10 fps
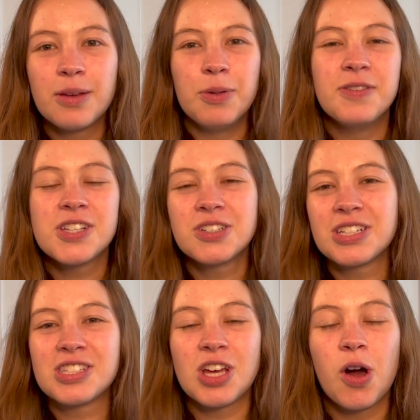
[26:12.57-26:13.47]
The moves are
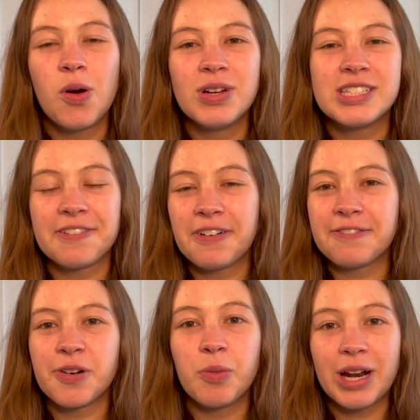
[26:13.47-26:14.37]
just so
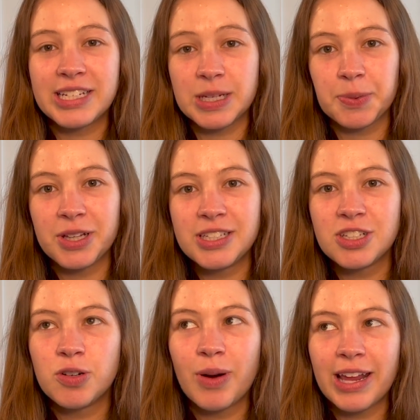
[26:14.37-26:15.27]
different from what I typically
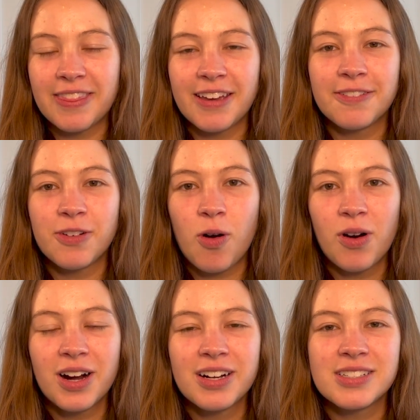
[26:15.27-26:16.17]
do when I think of
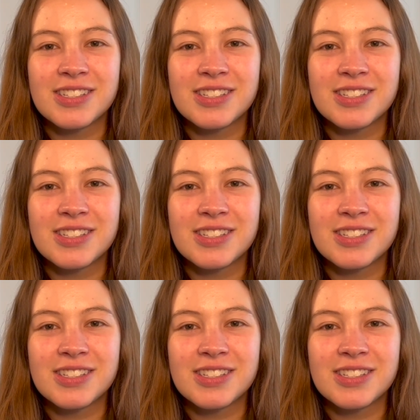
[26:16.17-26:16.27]
core.